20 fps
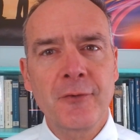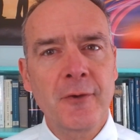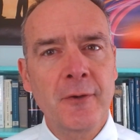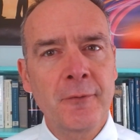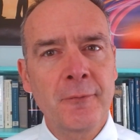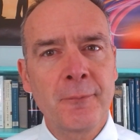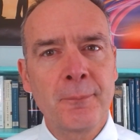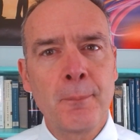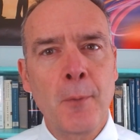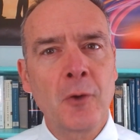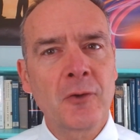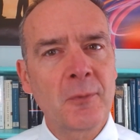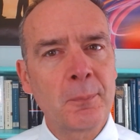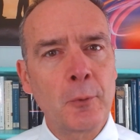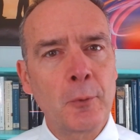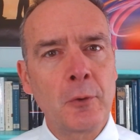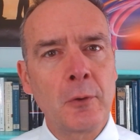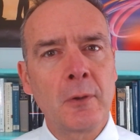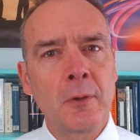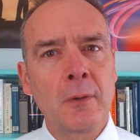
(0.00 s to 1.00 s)
of
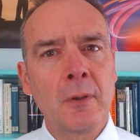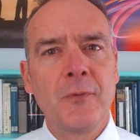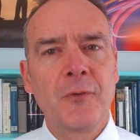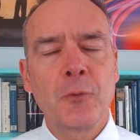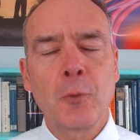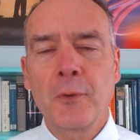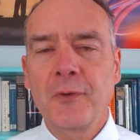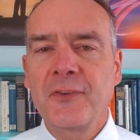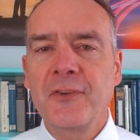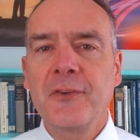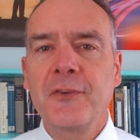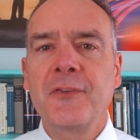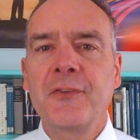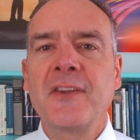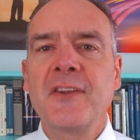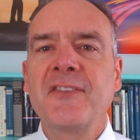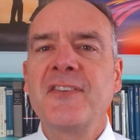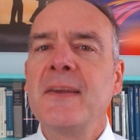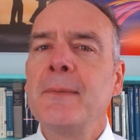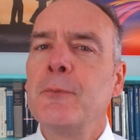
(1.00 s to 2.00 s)
multiple sources
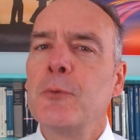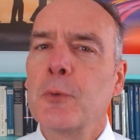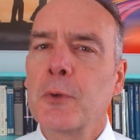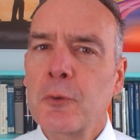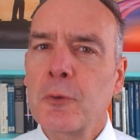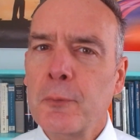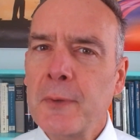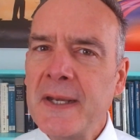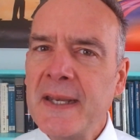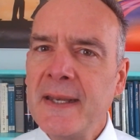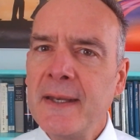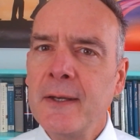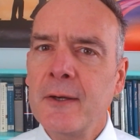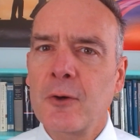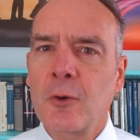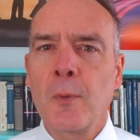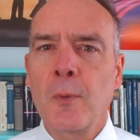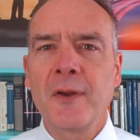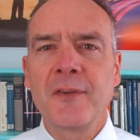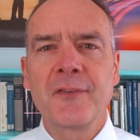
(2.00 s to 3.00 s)
that seem to agree
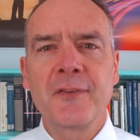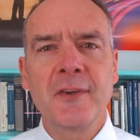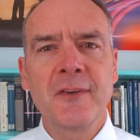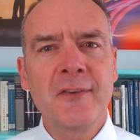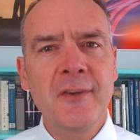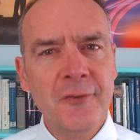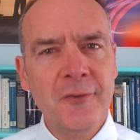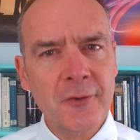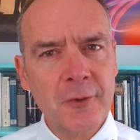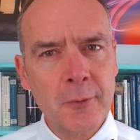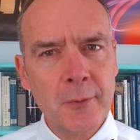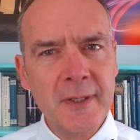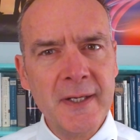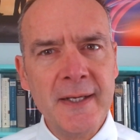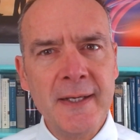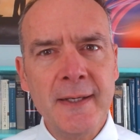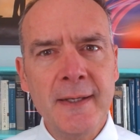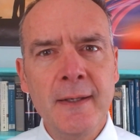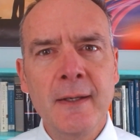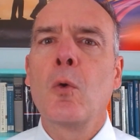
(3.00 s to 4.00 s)
or ones that
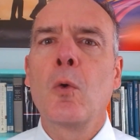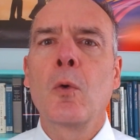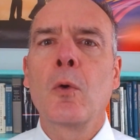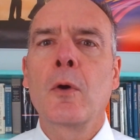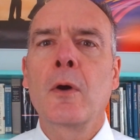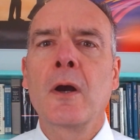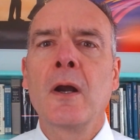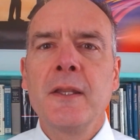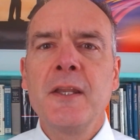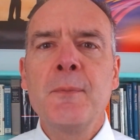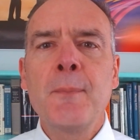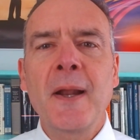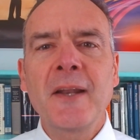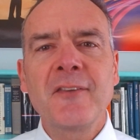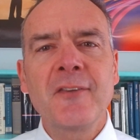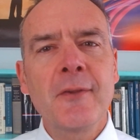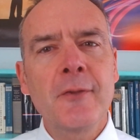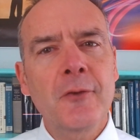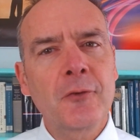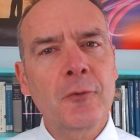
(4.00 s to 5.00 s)
disagree, or you might
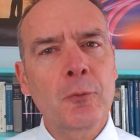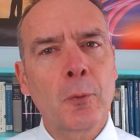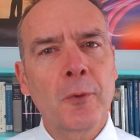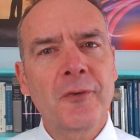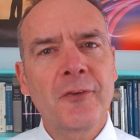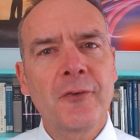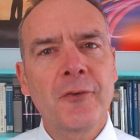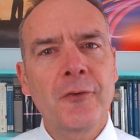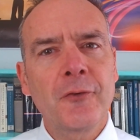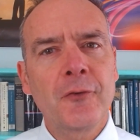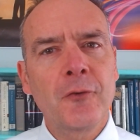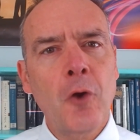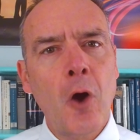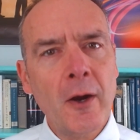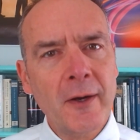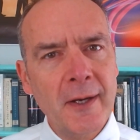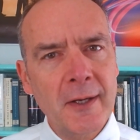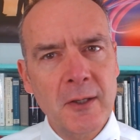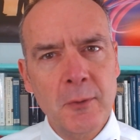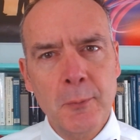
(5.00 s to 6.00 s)
see the sources
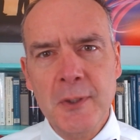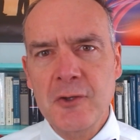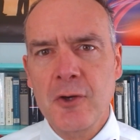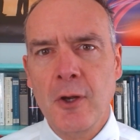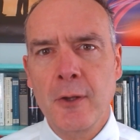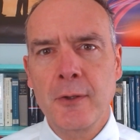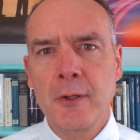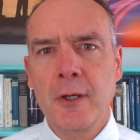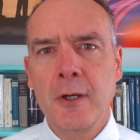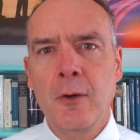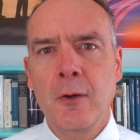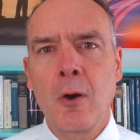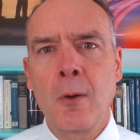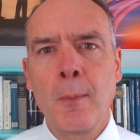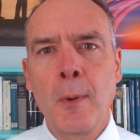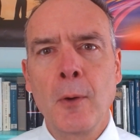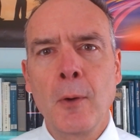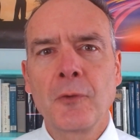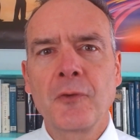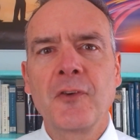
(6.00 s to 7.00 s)
talking to each other
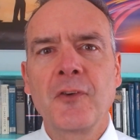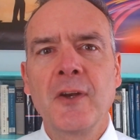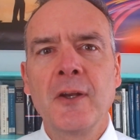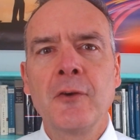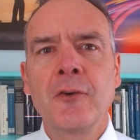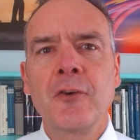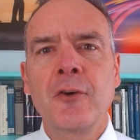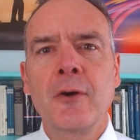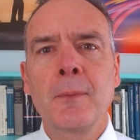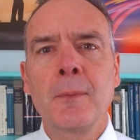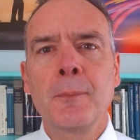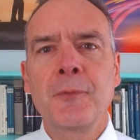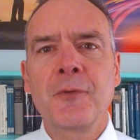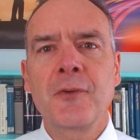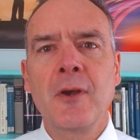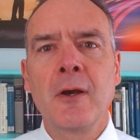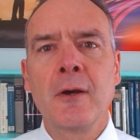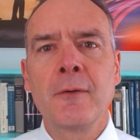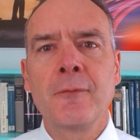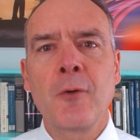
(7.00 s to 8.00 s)
almost in terms
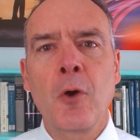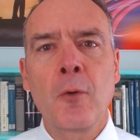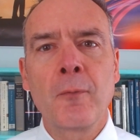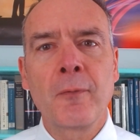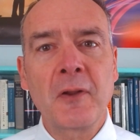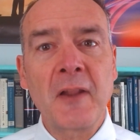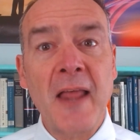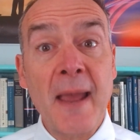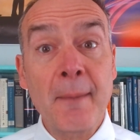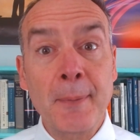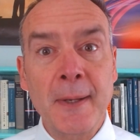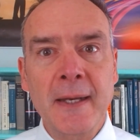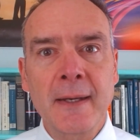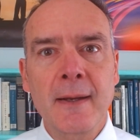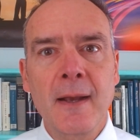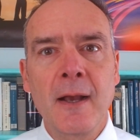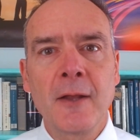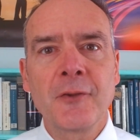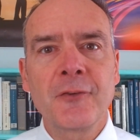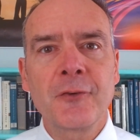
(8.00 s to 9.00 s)
of overlapping
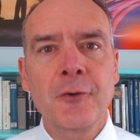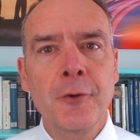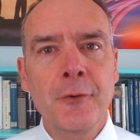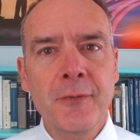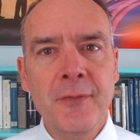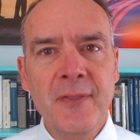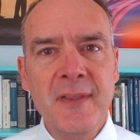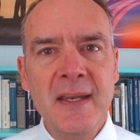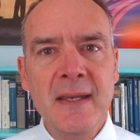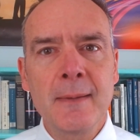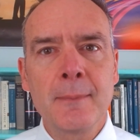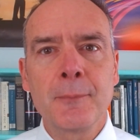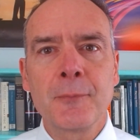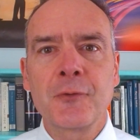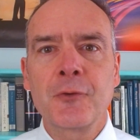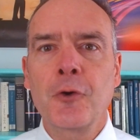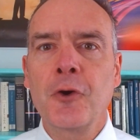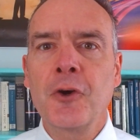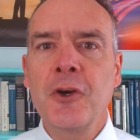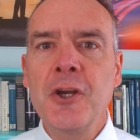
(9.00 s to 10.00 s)
on certain themes
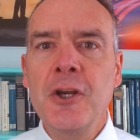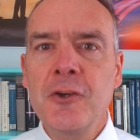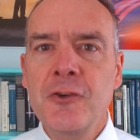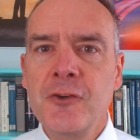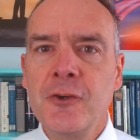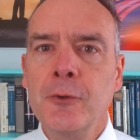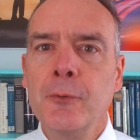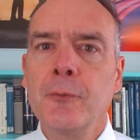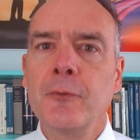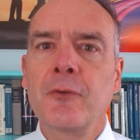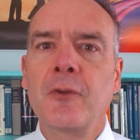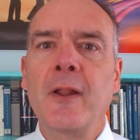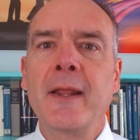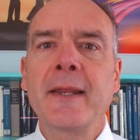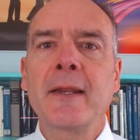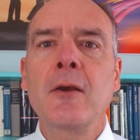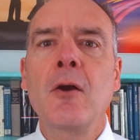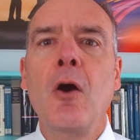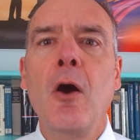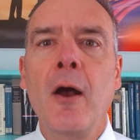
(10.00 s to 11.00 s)
or issues
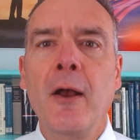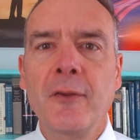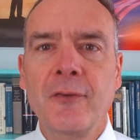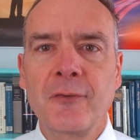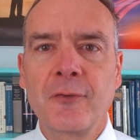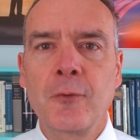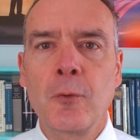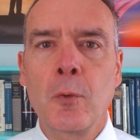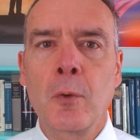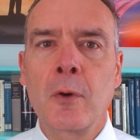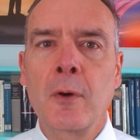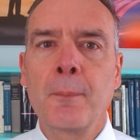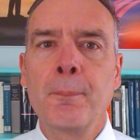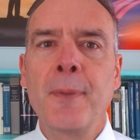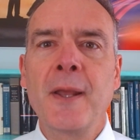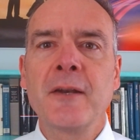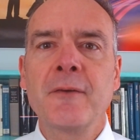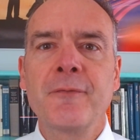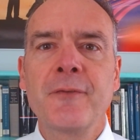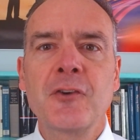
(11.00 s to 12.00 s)
like cost or
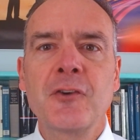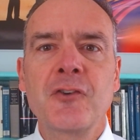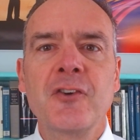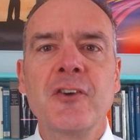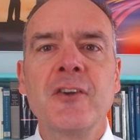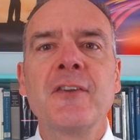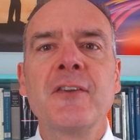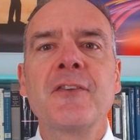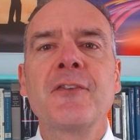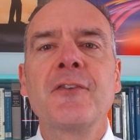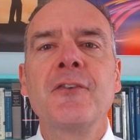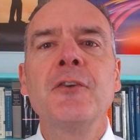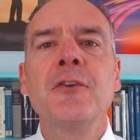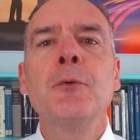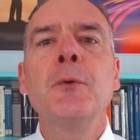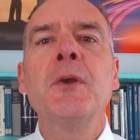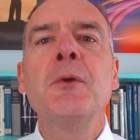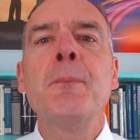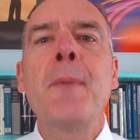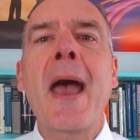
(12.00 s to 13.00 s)
beneficence to
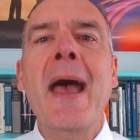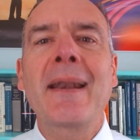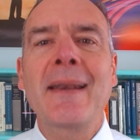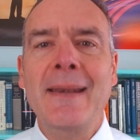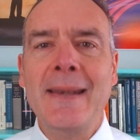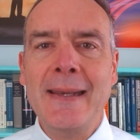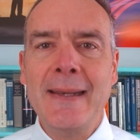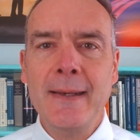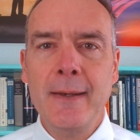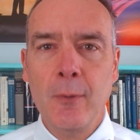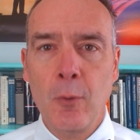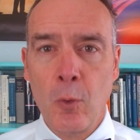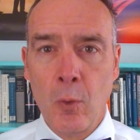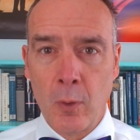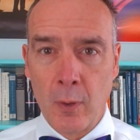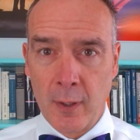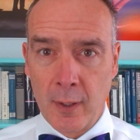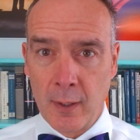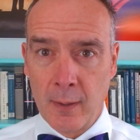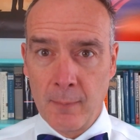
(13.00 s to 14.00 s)
humanity, or